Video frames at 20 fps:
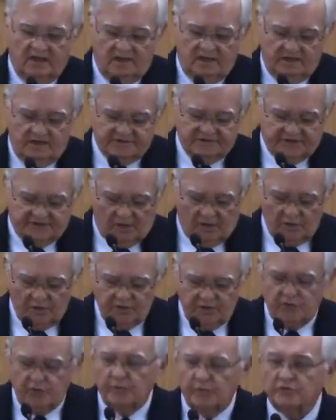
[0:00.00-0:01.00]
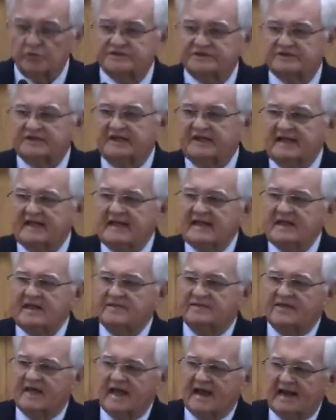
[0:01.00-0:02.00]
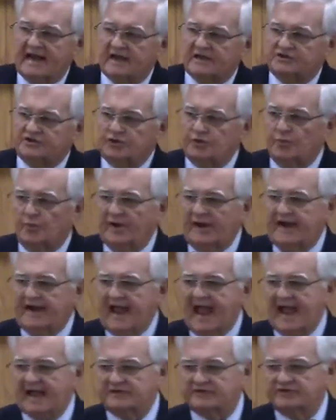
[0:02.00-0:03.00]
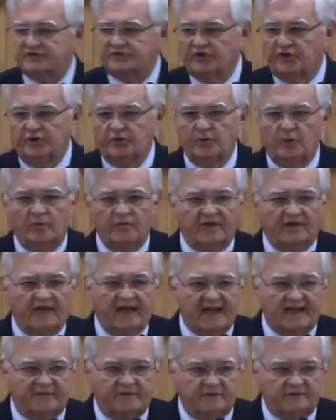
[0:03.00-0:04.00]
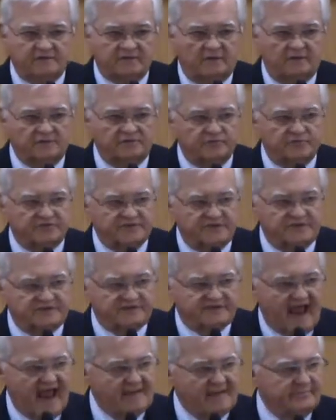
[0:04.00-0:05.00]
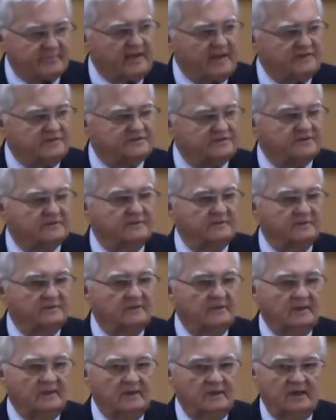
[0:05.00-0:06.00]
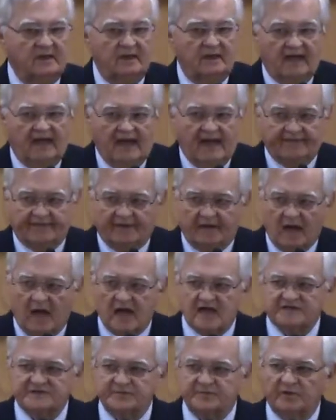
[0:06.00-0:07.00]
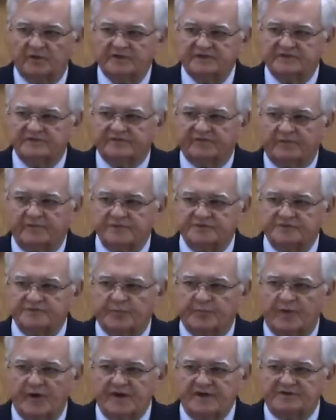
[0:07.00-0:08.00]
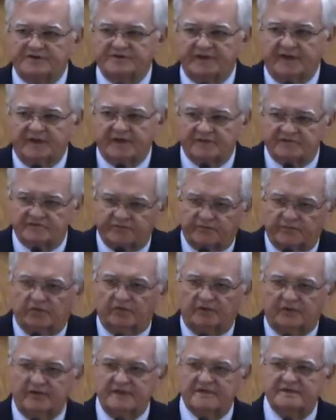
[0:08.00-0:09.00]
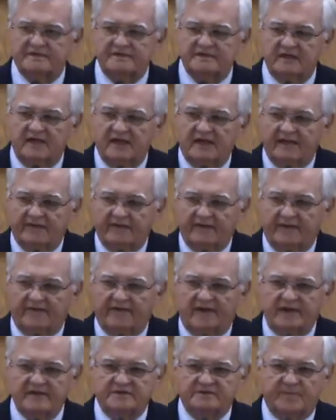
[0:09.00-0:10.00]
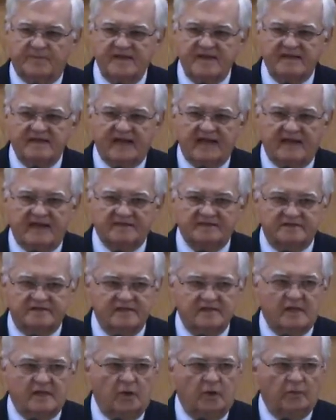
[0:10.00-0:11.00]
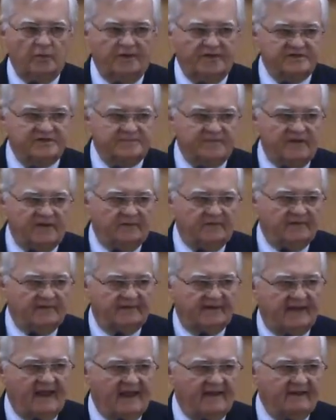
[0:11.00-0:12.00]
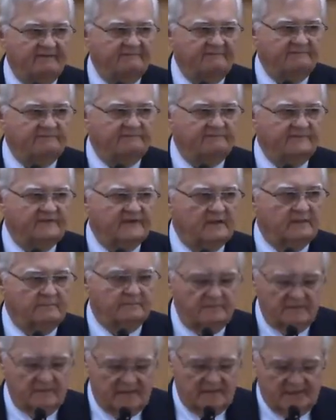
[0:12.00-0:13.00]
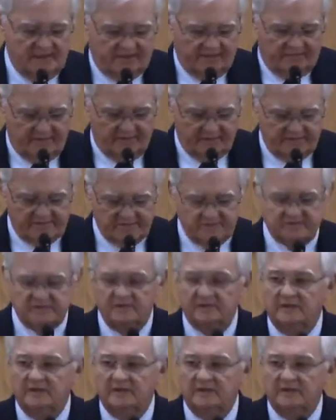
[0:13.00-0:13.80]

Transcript: So you will see that as you read Acts 2 on the day the church was established and the gospel is first preached in its fullness, that they speak as the Holy Spirit gave them utterance.